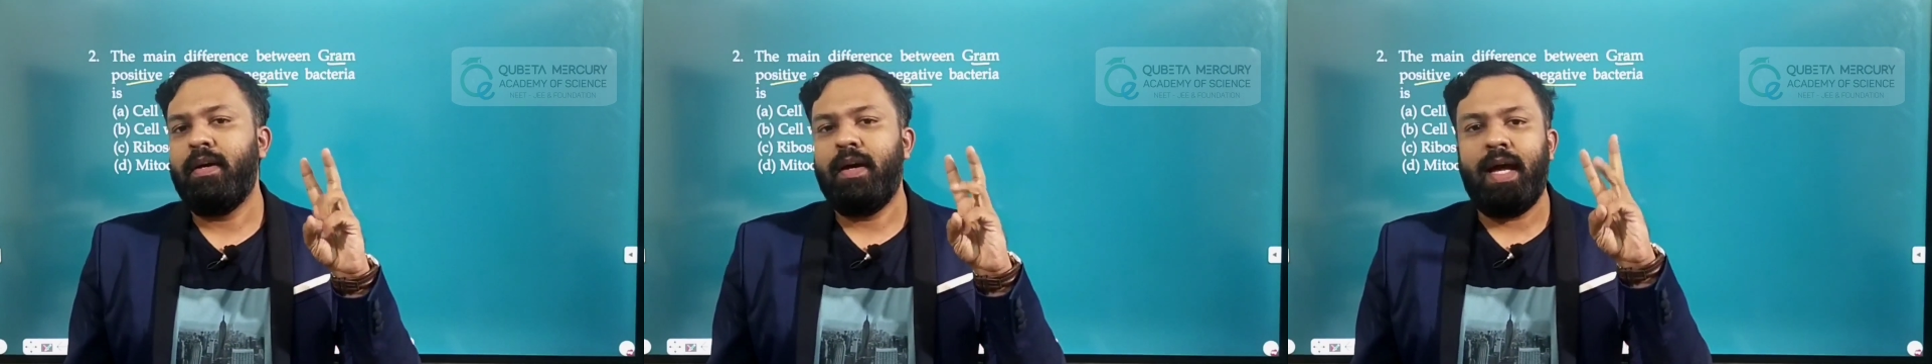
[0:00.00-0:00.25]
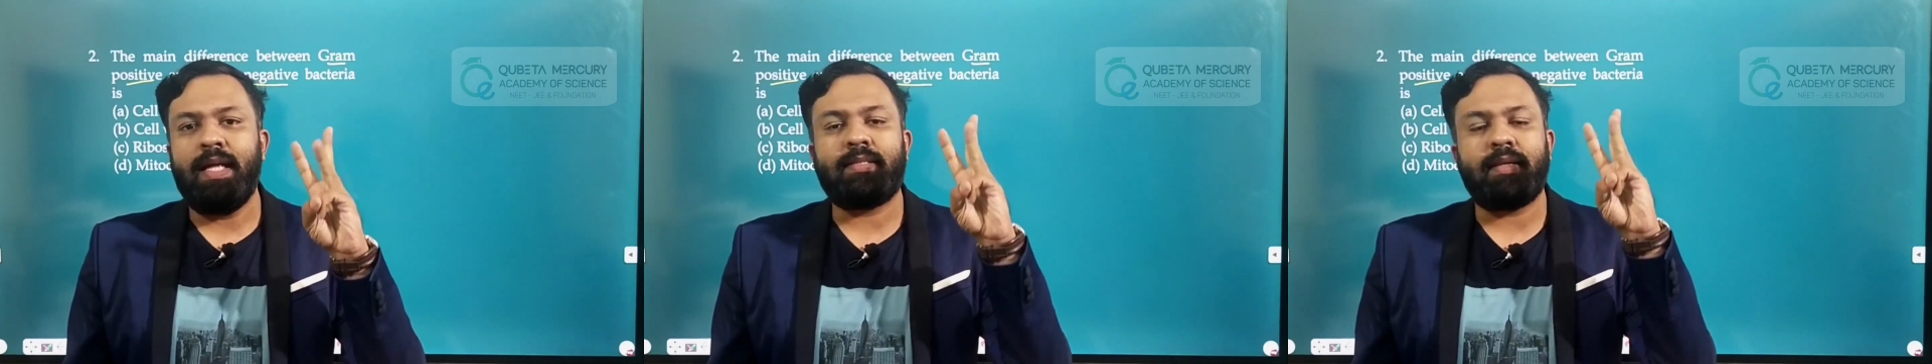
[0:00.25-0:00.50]

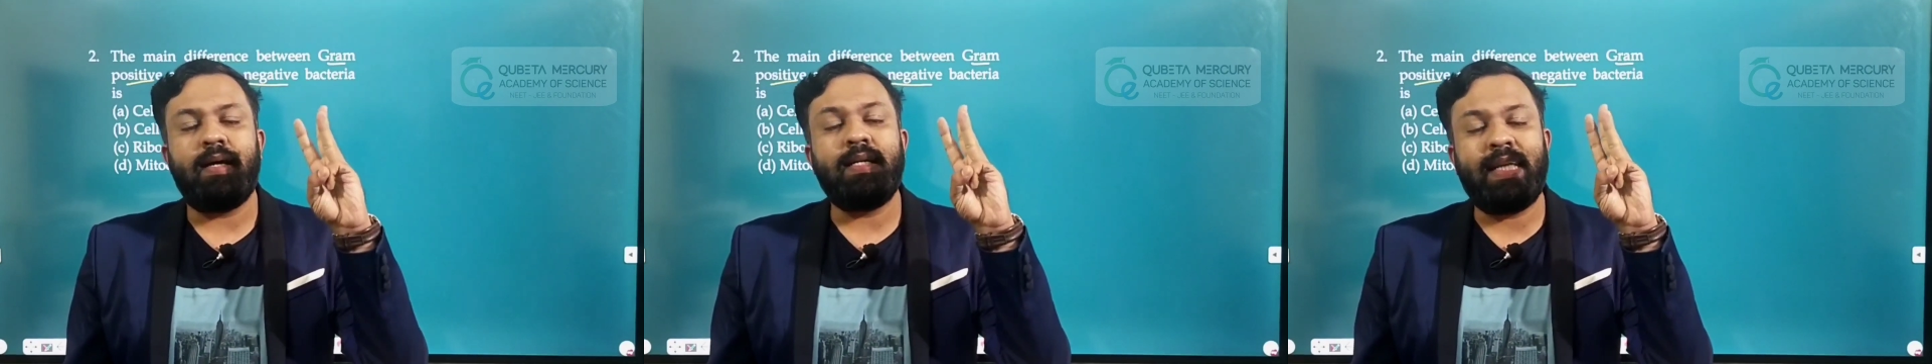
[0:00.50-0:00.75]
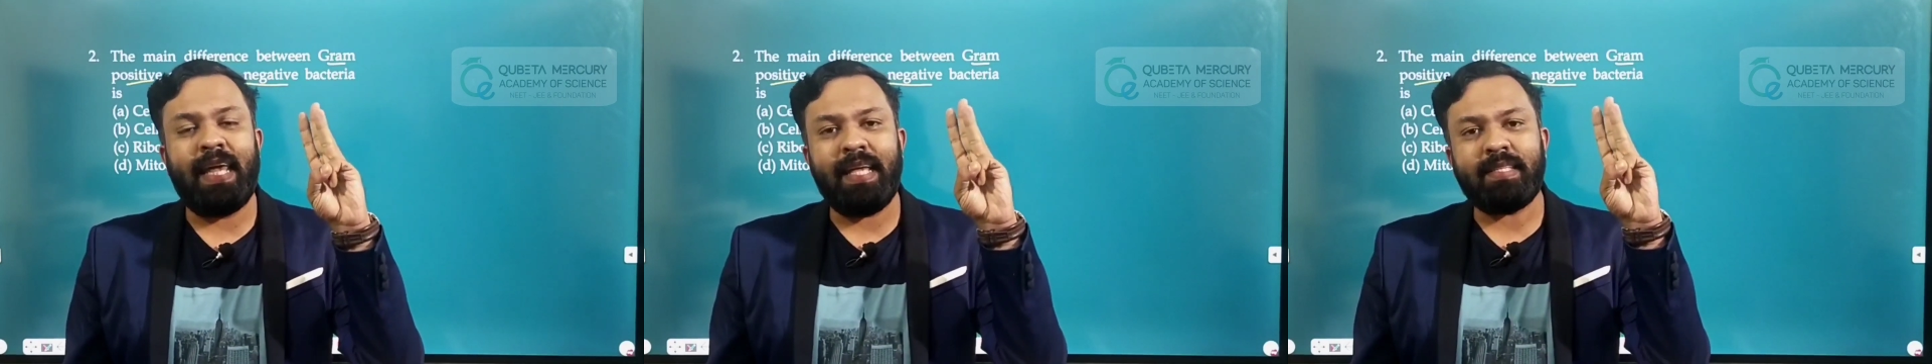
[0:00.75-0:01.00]
Its
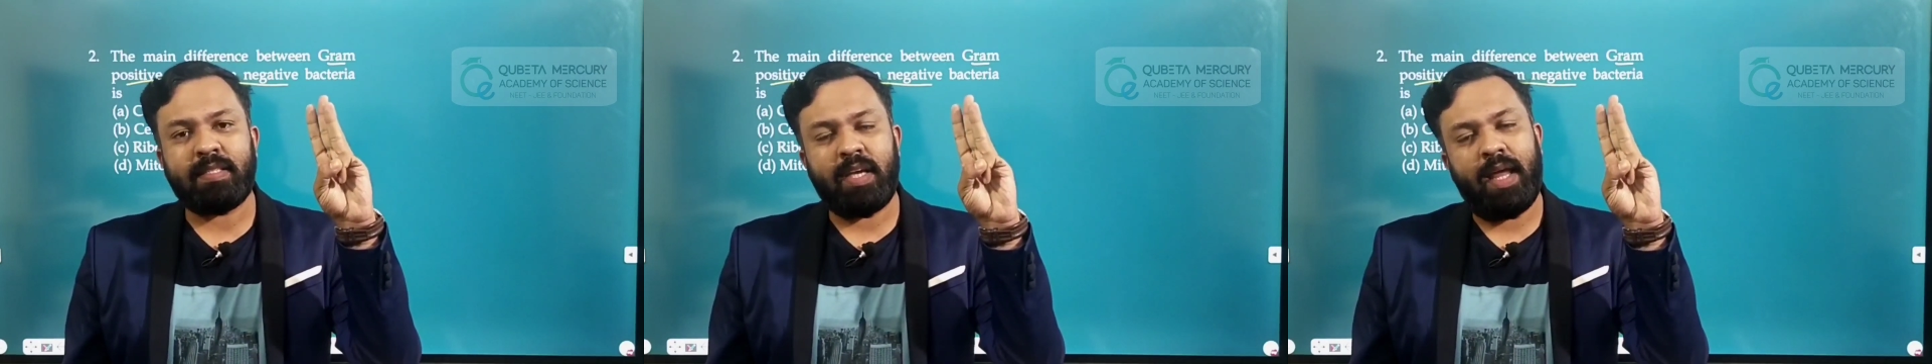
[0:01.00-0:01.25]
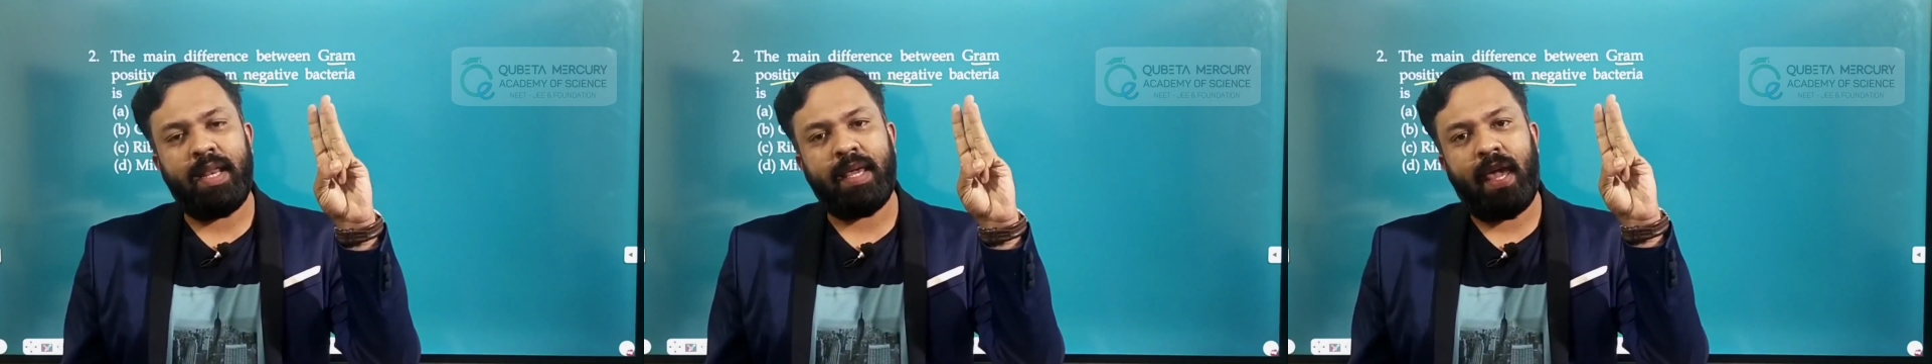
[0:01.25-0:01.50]

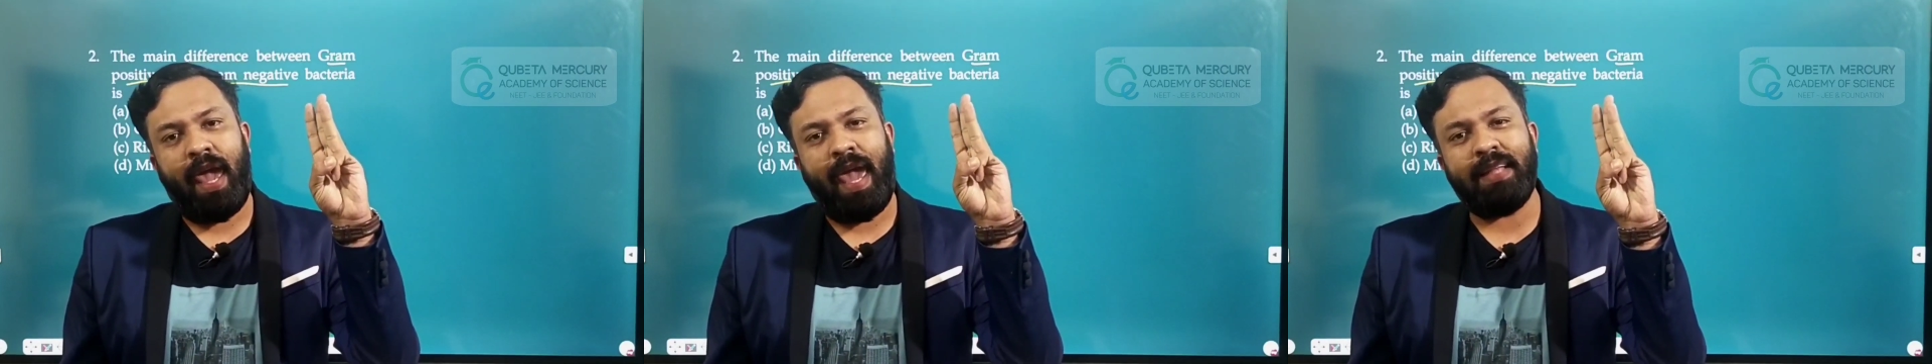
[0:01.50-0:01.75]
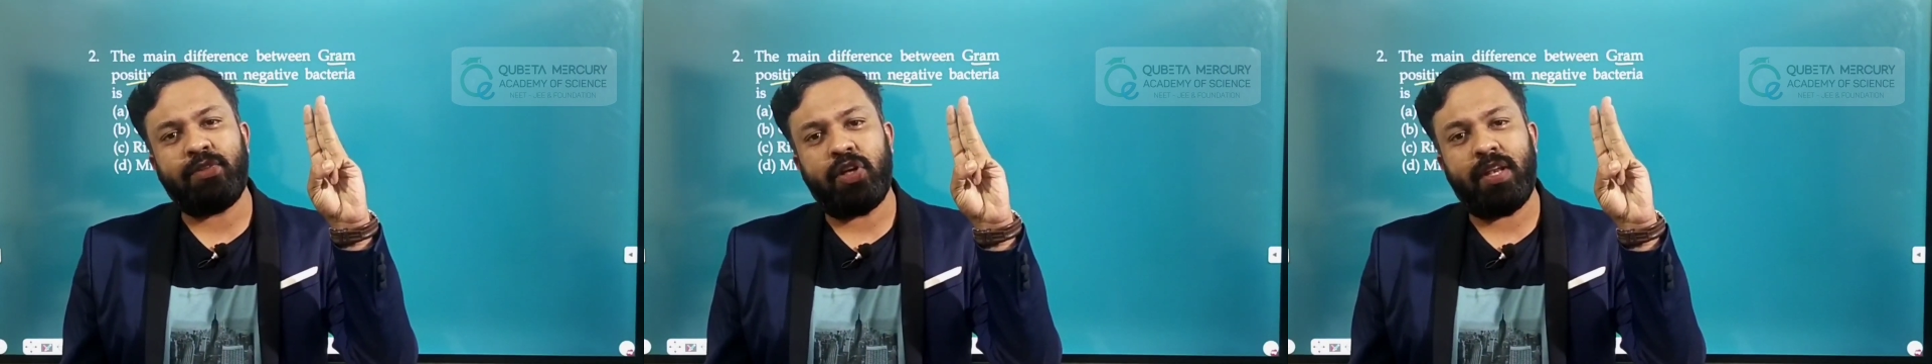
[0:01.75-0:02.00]
de-staining
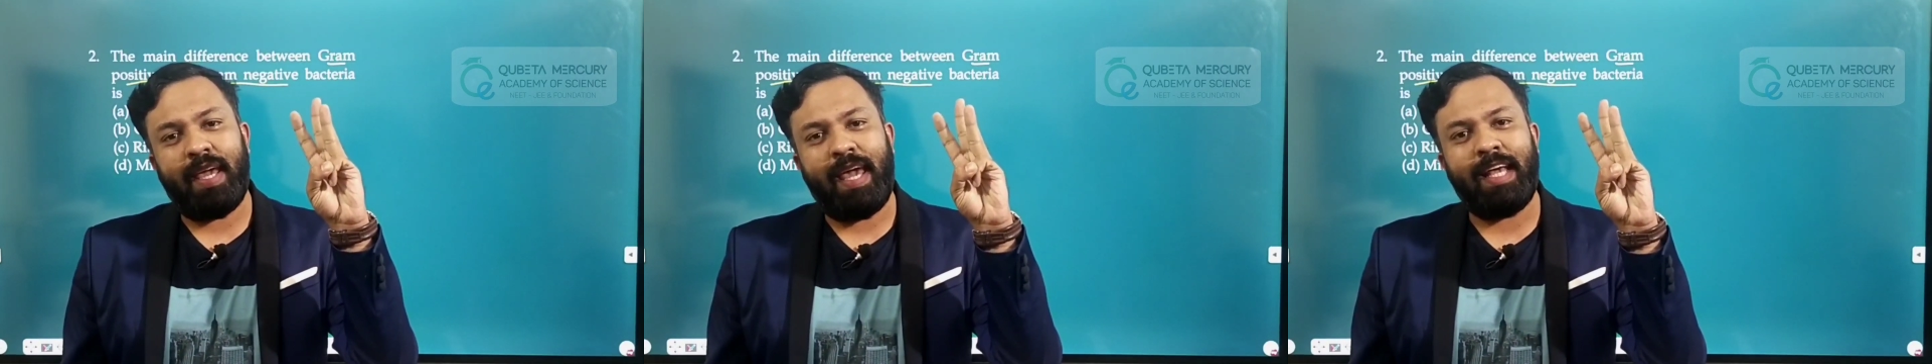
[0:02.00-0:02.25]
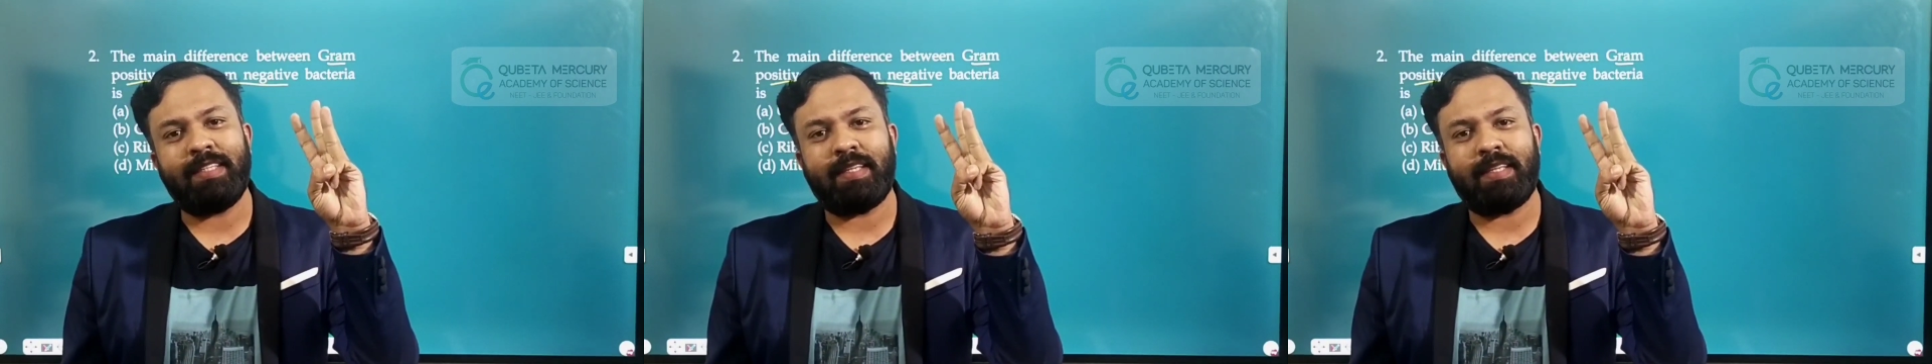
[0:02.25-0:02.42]
agent is